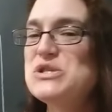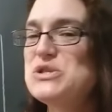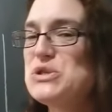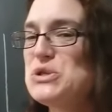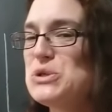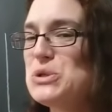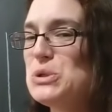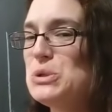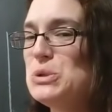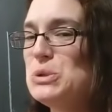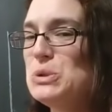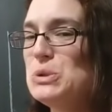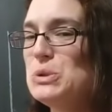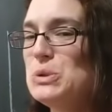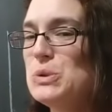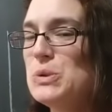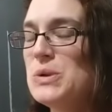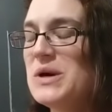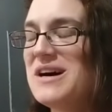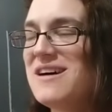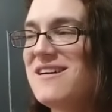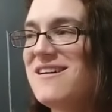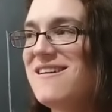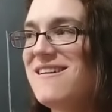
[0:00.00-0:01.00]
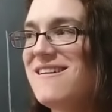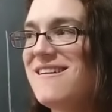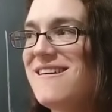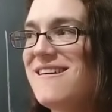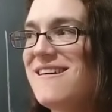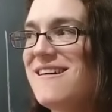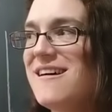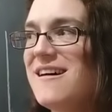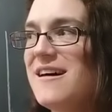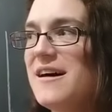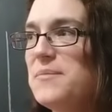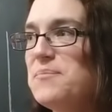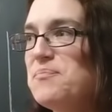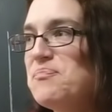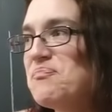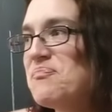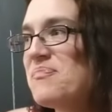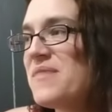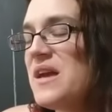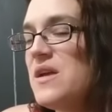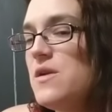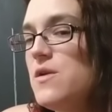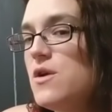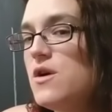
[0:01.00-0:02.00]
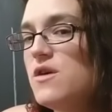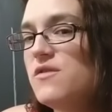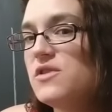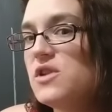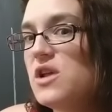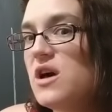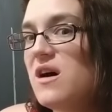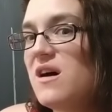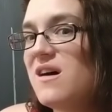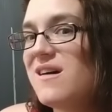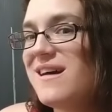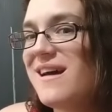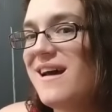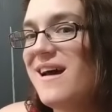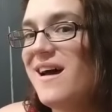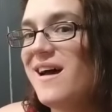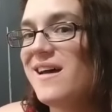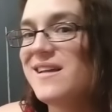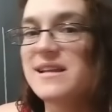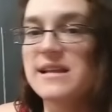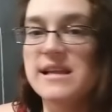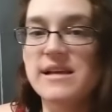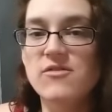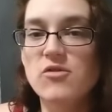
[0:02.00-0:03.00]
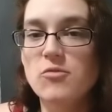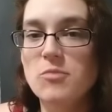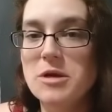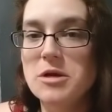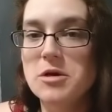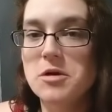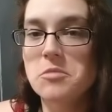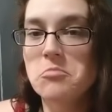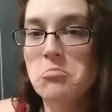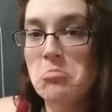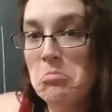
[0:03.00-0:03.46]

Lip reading: to Novolog and Levemir.